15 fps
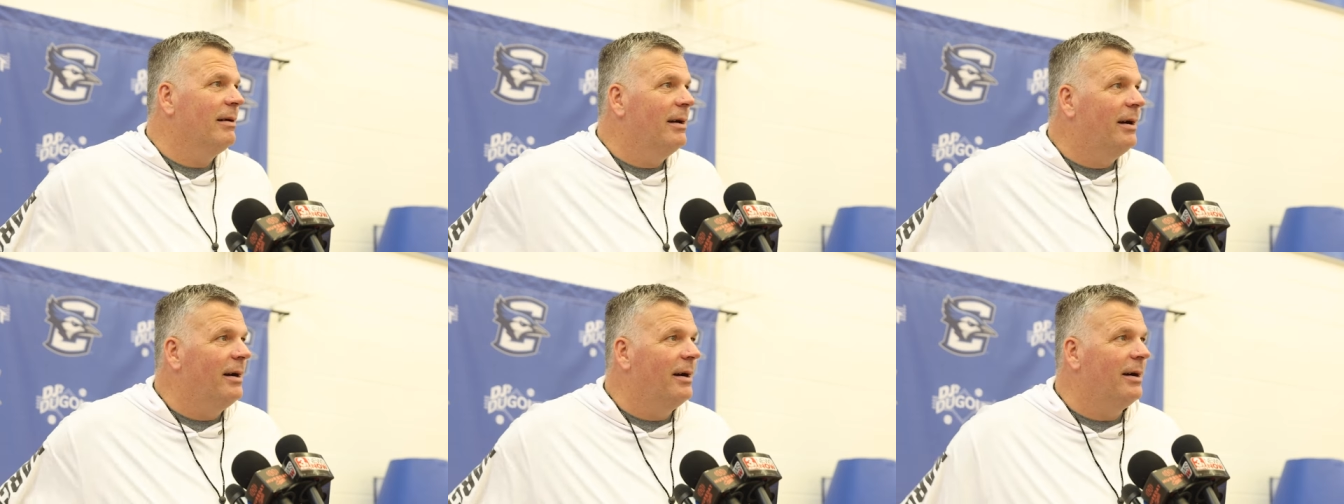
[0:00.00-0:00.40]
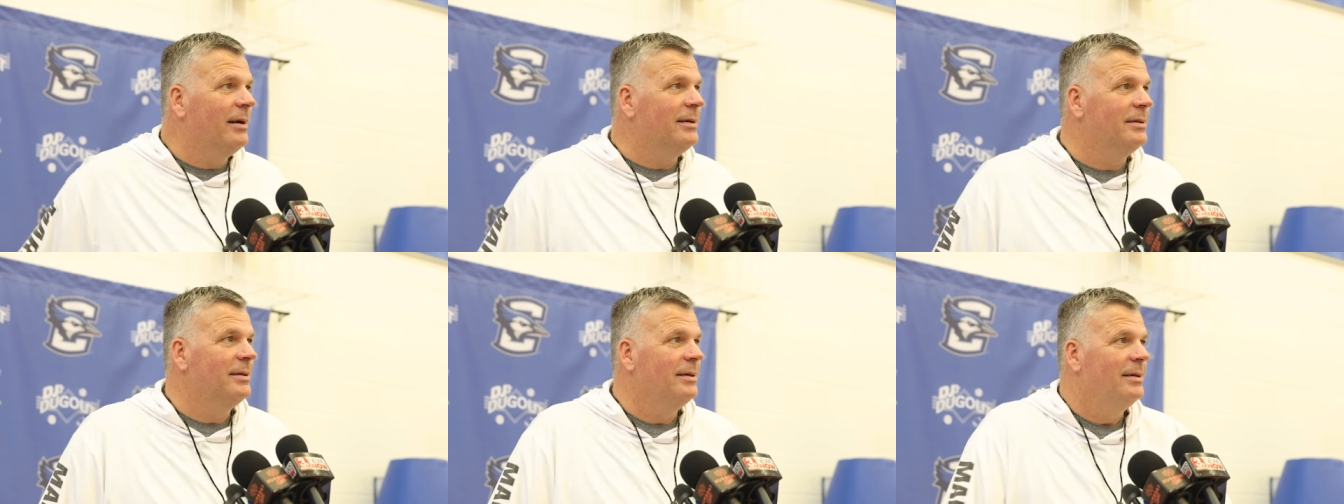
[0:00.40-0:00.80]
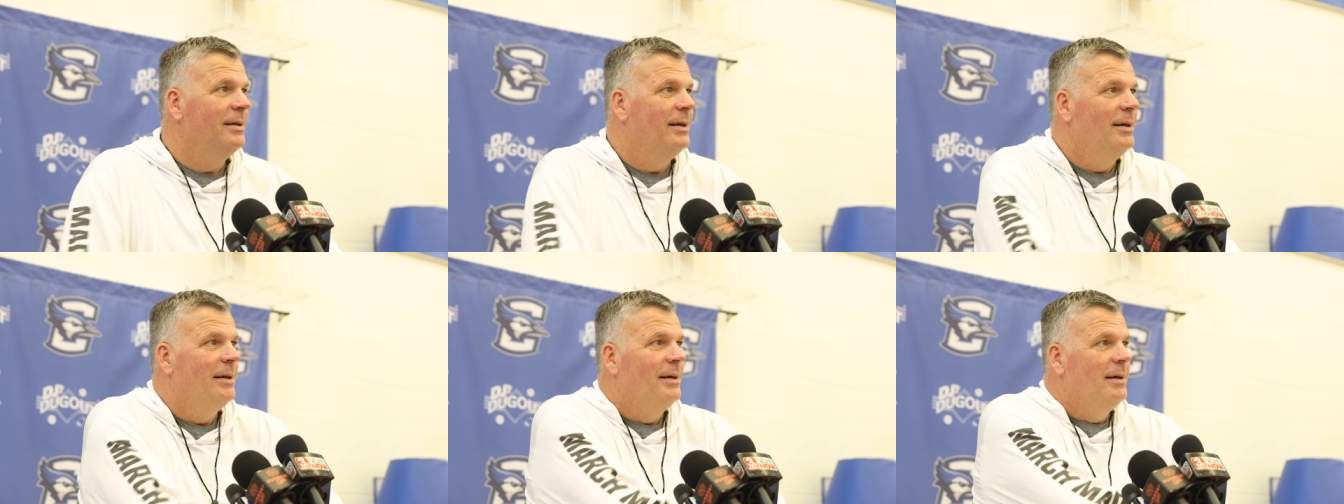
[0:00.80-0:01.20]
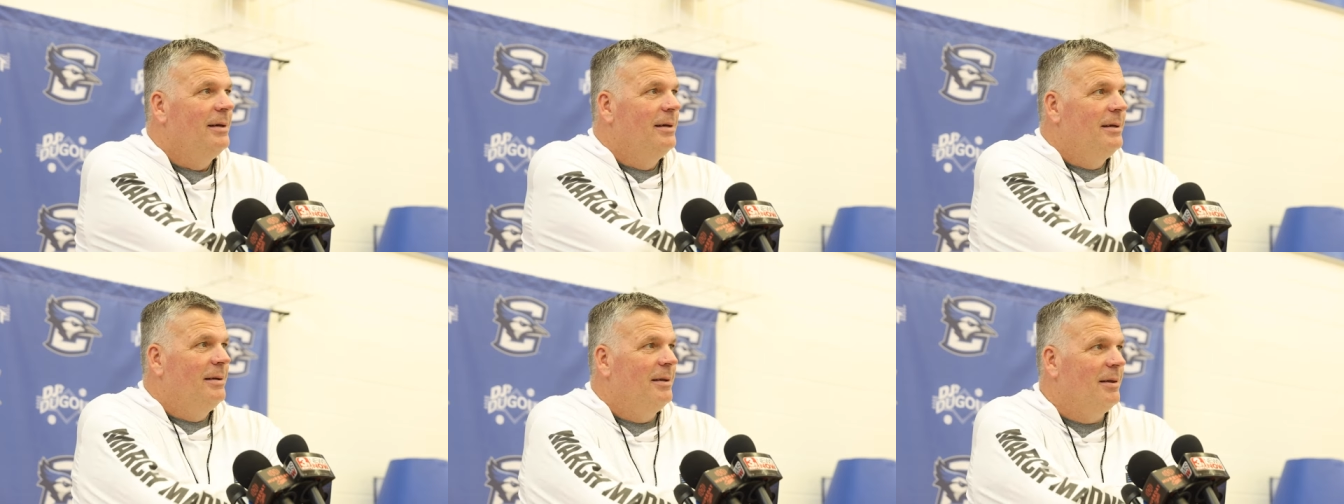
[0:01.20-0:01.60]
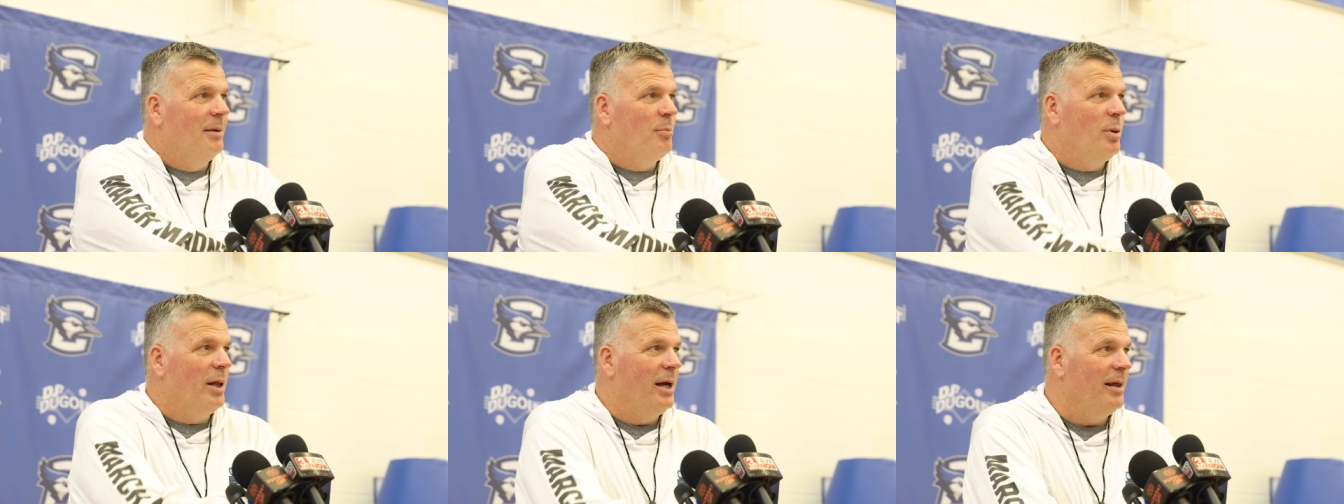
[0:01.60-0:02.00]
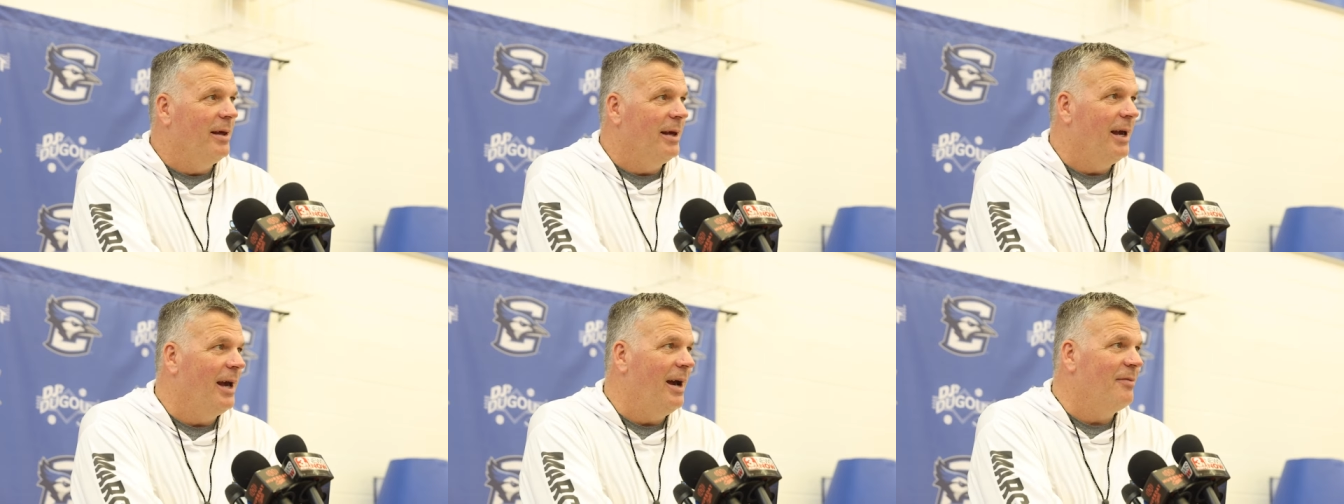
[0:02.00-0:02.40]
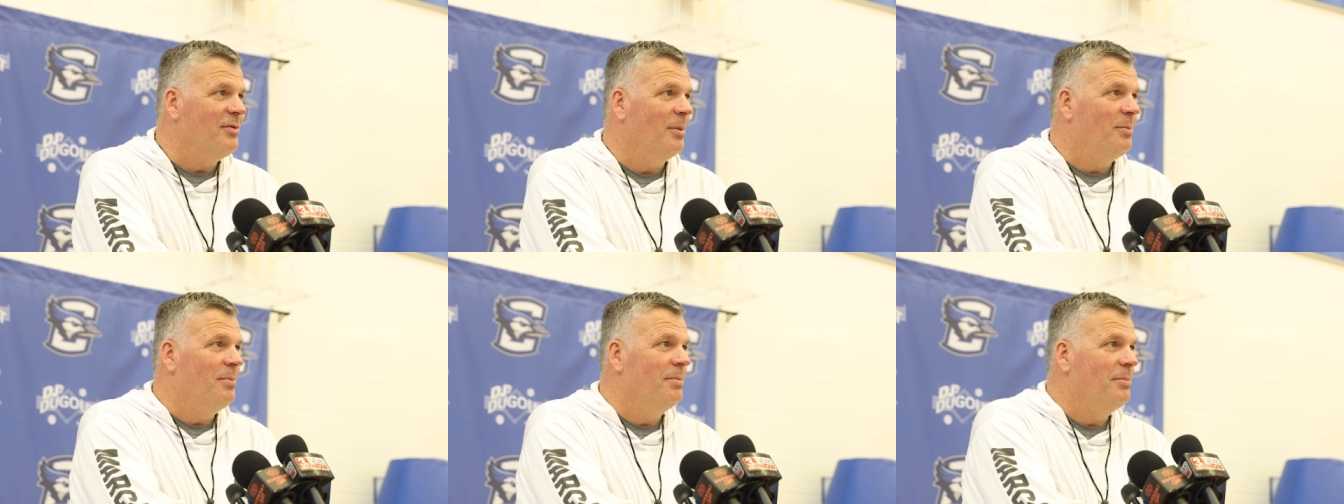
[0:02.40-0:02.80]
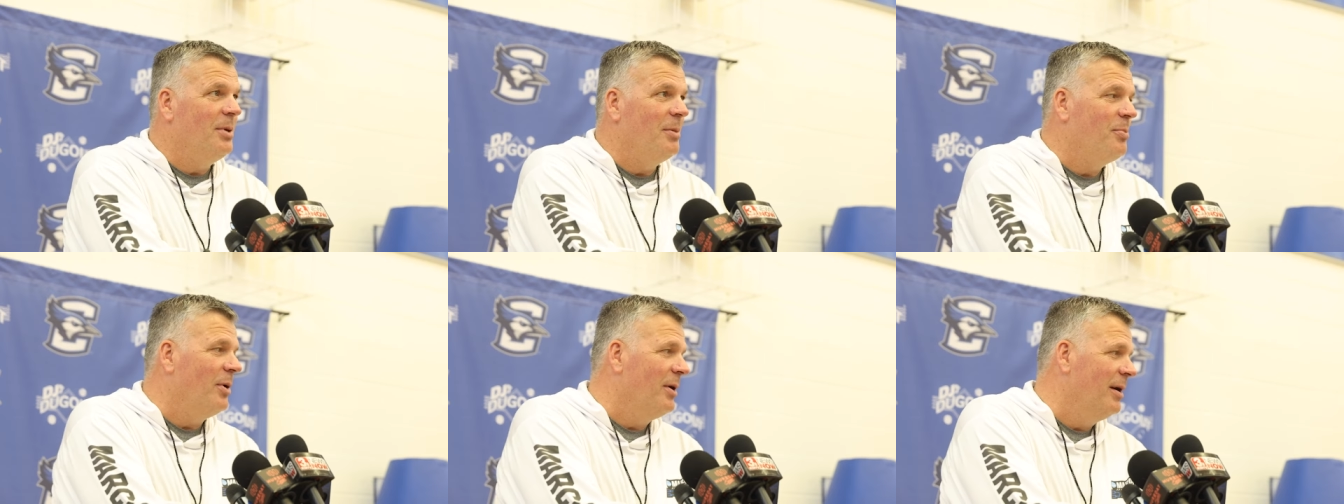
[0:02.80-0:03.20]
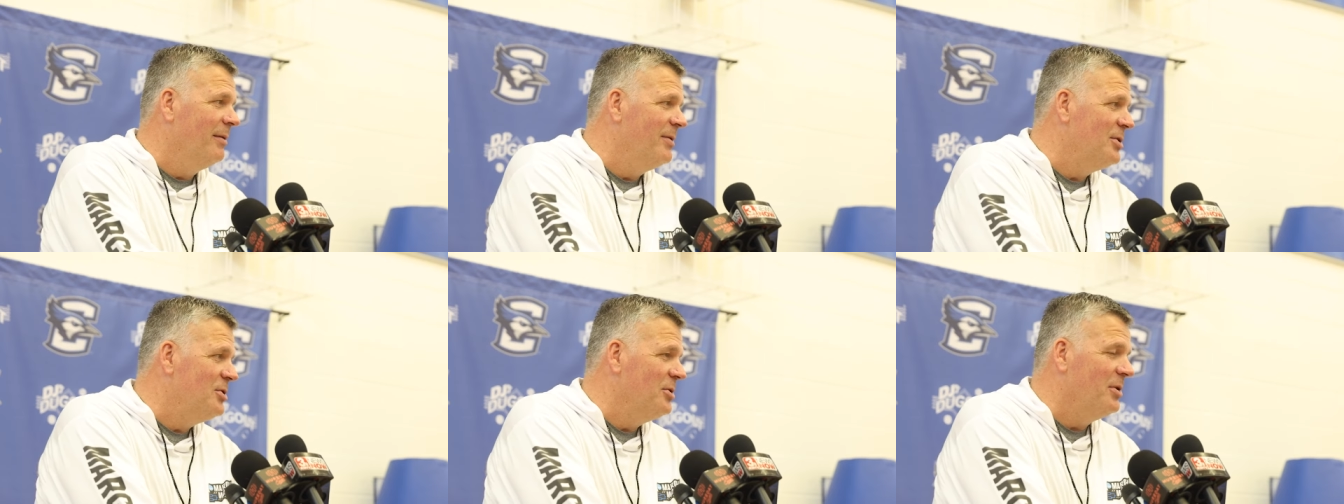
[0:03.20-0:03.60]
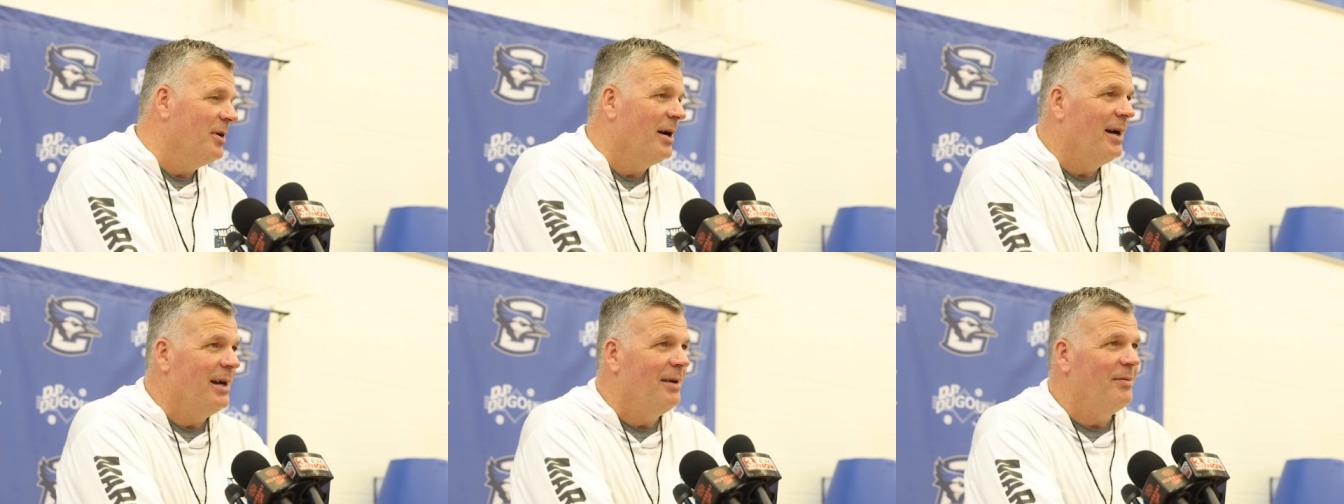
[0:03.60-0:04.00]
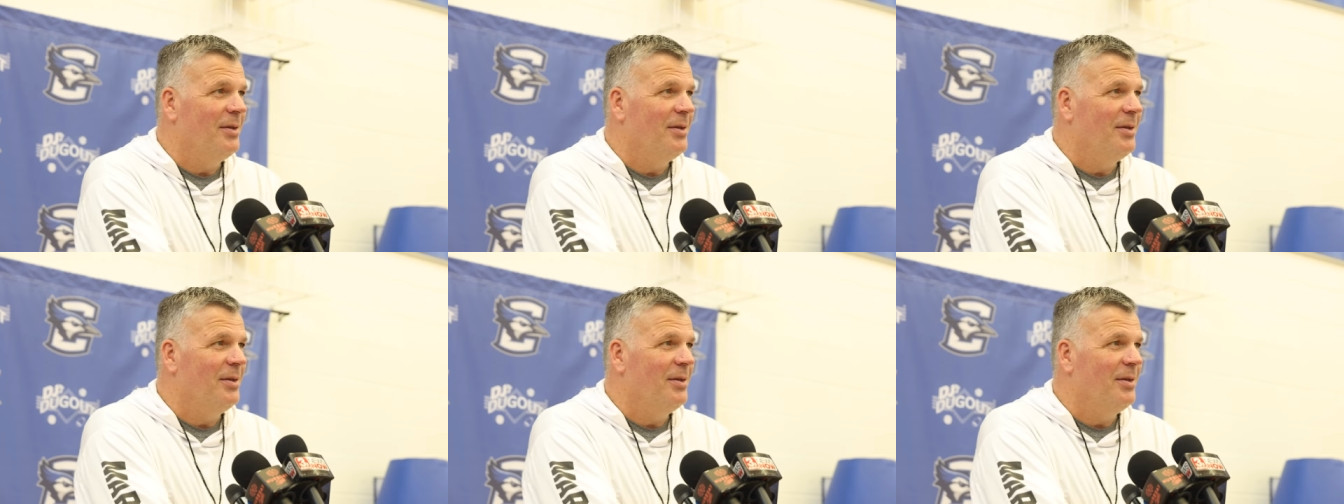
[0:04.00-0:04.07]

the play that you have to be part of in junior high,